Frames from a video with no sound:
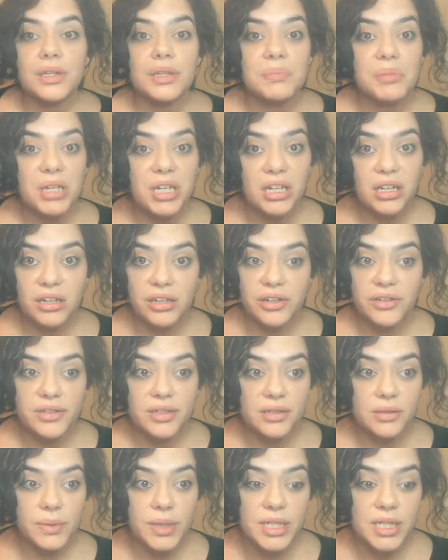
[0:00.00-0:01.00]
depending on your
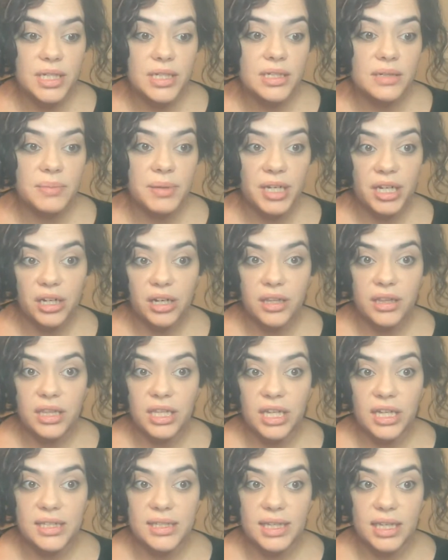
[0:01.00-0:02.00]
situation, depending on
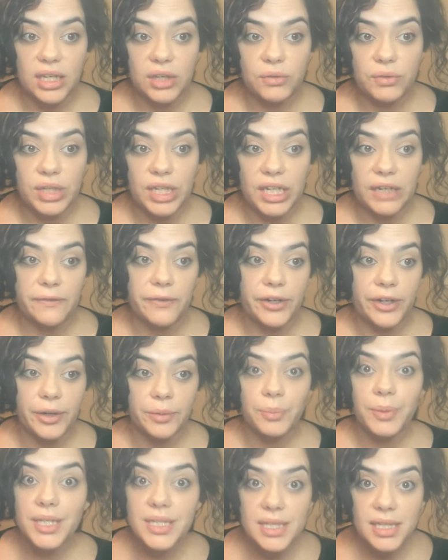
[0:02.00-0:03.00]
things that you need for
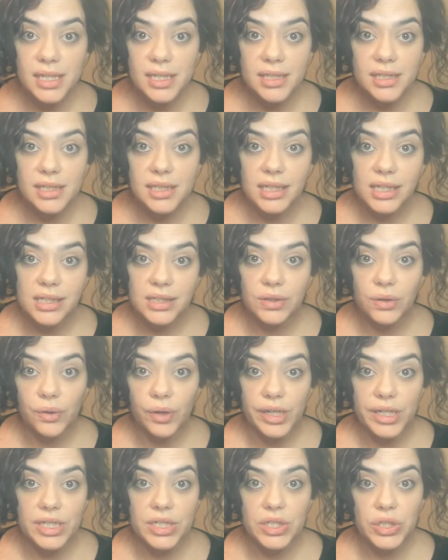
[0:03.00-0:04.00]
your business is
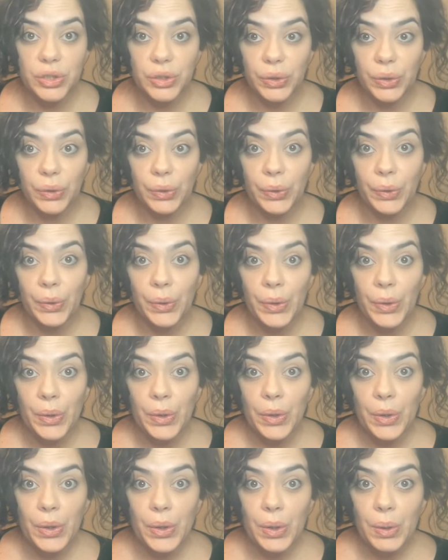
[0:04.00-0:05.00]
going to
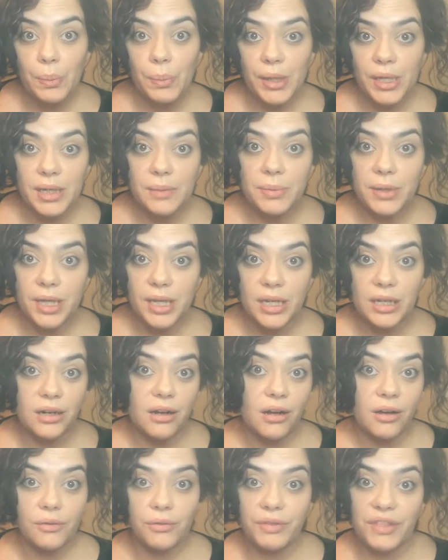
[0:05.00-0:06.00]
be dependent
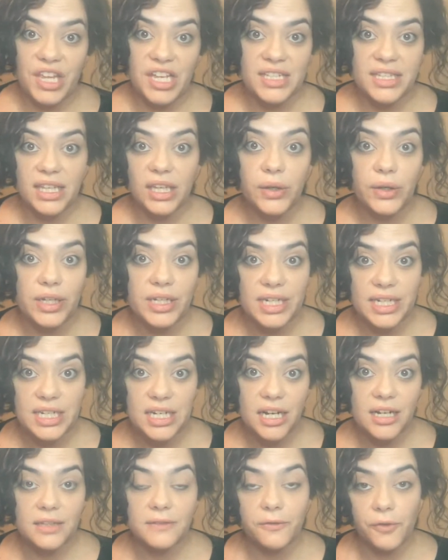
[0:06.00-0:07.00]
on things that you can
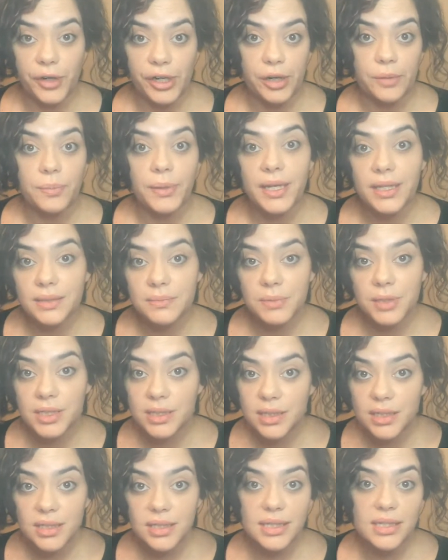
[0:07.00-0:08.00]
deduct for your best
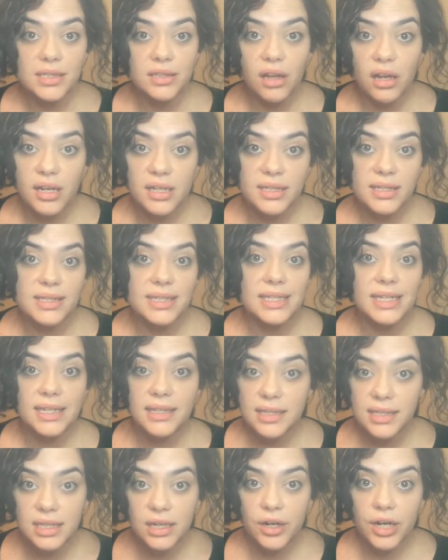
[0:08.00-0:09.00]
business. As long as it's
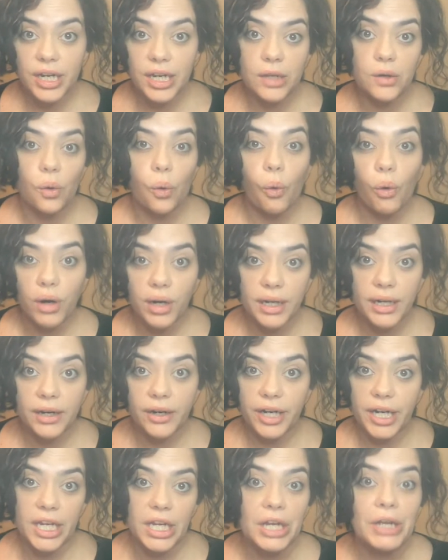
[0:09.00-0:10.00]
necessary and
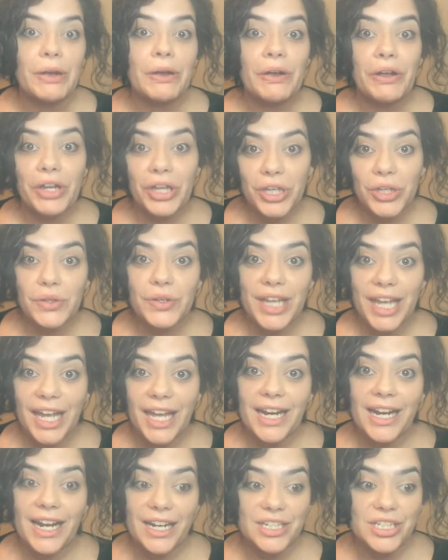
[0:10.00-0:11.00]
ordinary, you
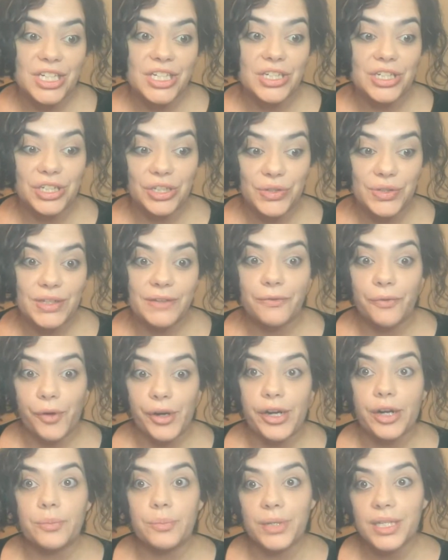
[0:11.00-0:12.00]
can actually use it for
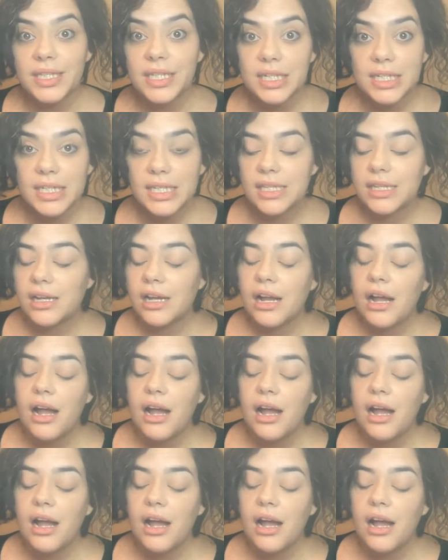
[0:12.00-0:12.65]
your business.